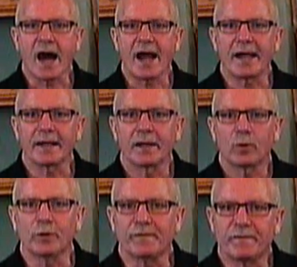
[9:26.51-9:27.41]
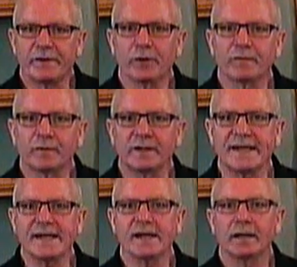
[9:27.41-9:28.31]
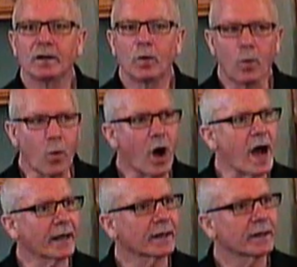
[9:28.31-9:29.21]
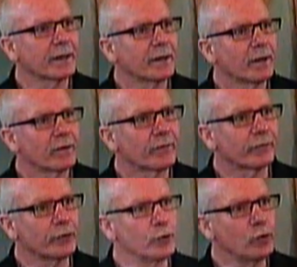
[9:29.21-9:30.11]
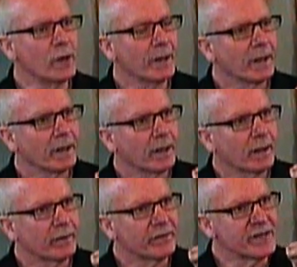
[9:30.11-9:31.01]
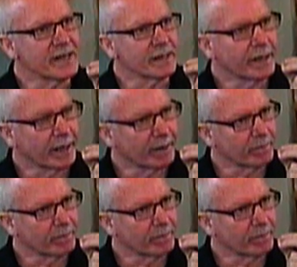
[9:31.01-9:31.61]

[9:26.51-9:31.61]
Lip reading: I would fearfully walk through the